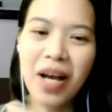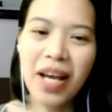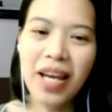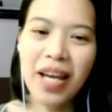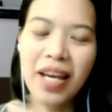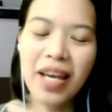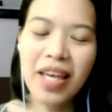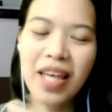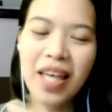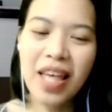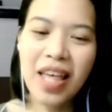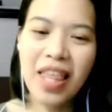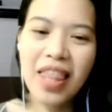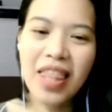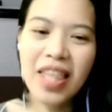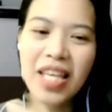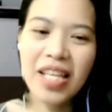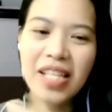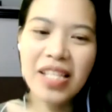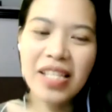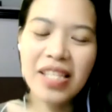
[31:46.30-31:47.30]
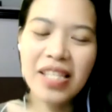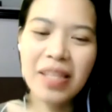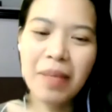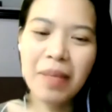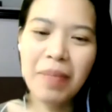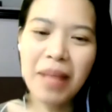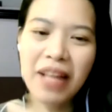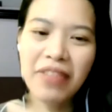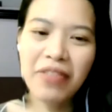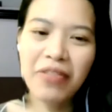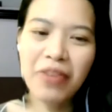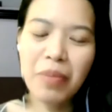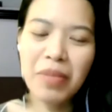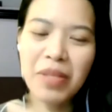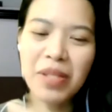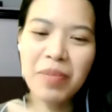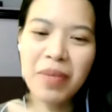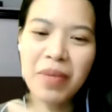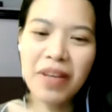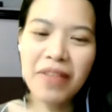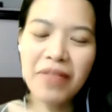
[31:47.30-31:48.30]
why this
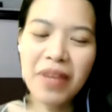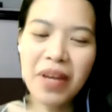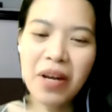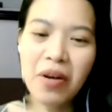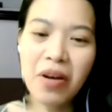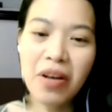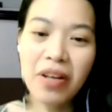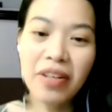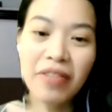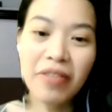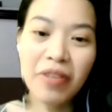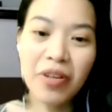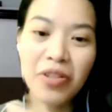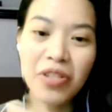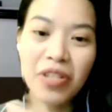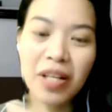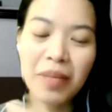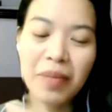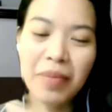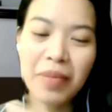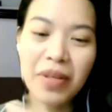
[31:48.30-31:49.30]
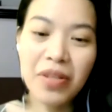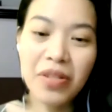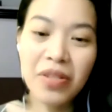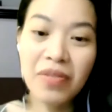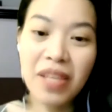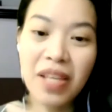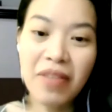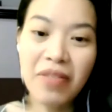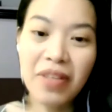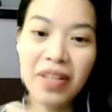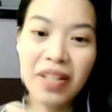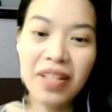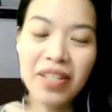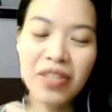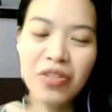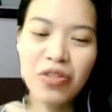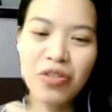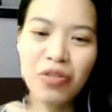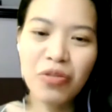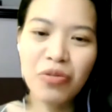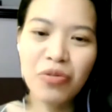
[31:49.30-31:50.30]
platform has become very controversial because of several
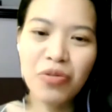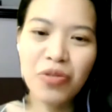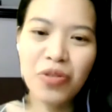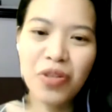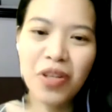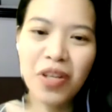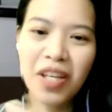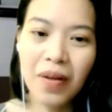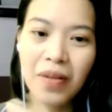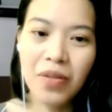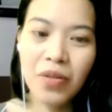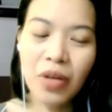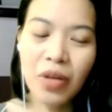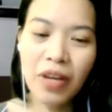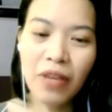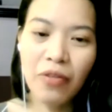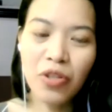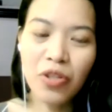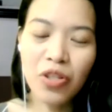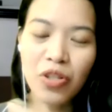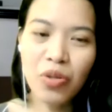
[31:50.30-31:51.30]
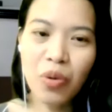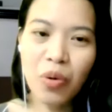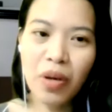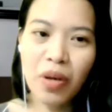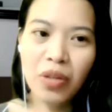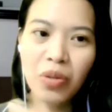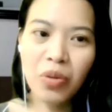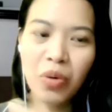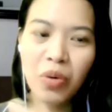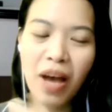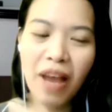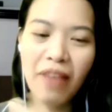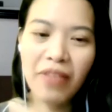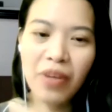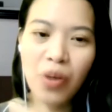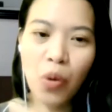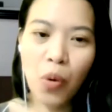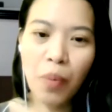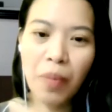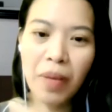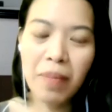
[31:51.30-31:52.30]
issues. So if we're just going to
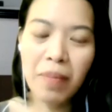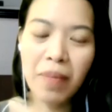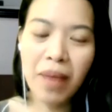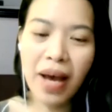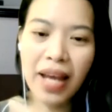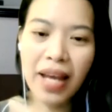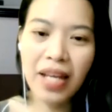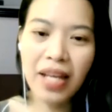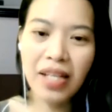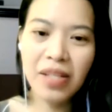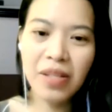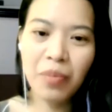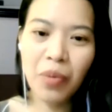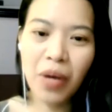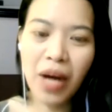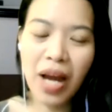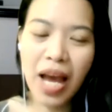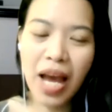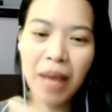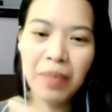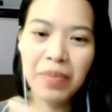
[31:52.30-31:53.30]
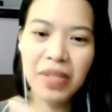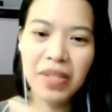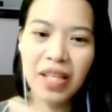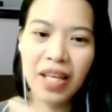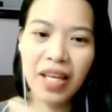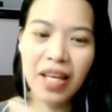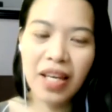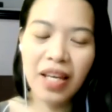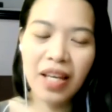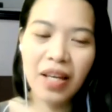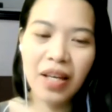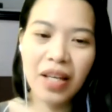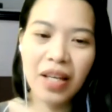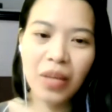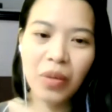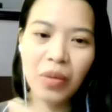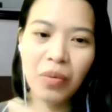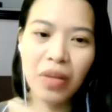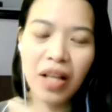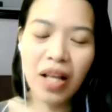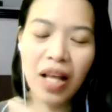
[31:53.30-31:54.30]
have an open mind, perhaps
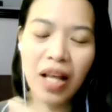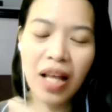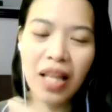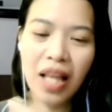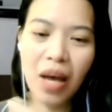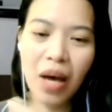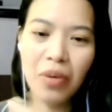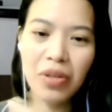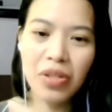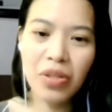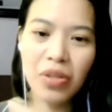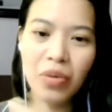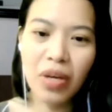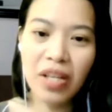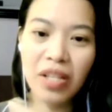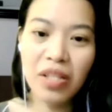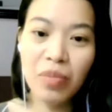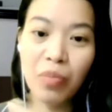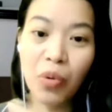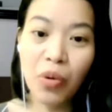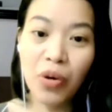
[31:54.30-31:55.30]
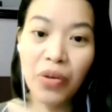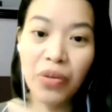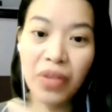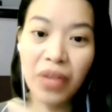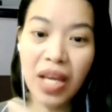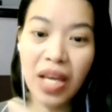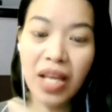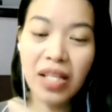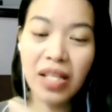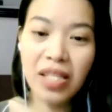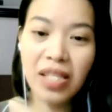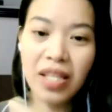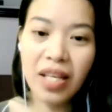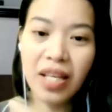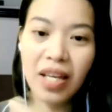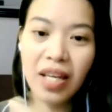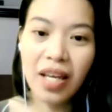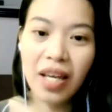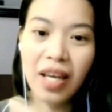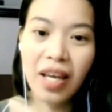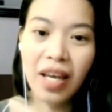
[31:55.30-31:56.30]
it will allow us to explore things,
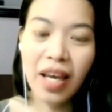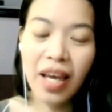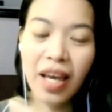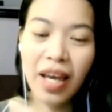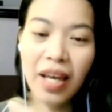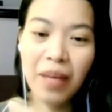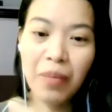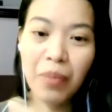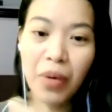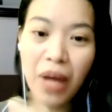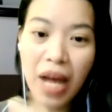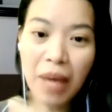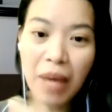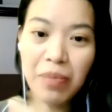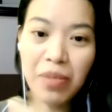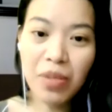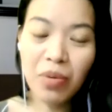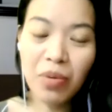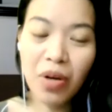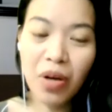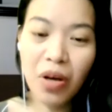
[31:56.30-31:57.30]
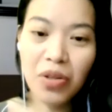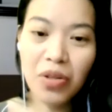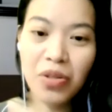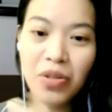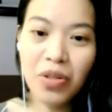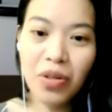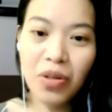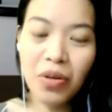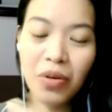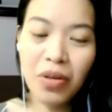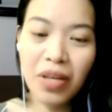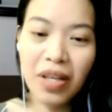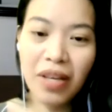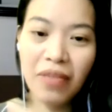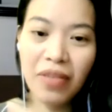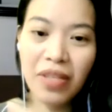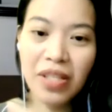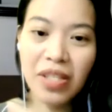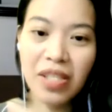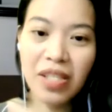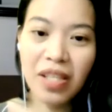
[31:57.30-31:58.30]
and perhaps it will also
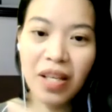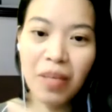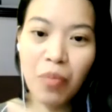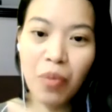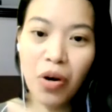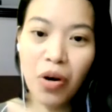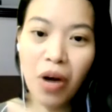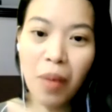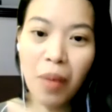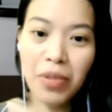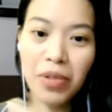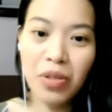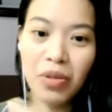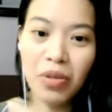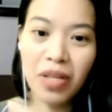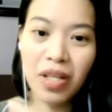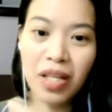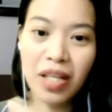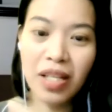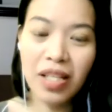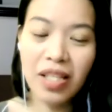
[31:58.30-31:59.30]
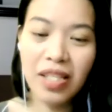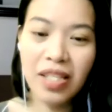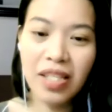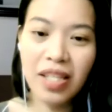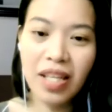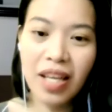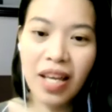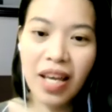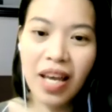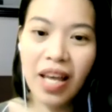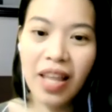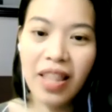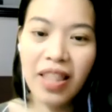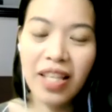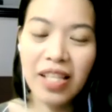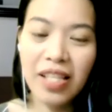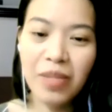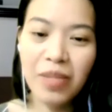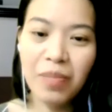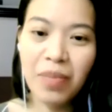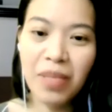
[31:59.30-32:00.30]
give us more opportunities.
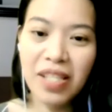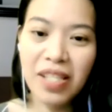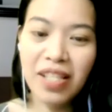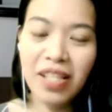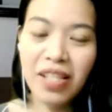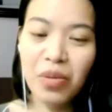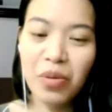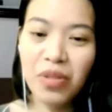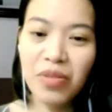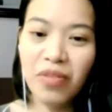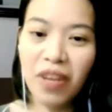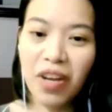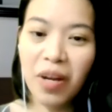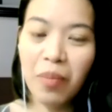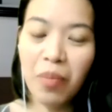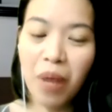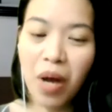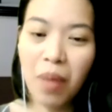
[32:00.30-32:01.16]
And this business looks very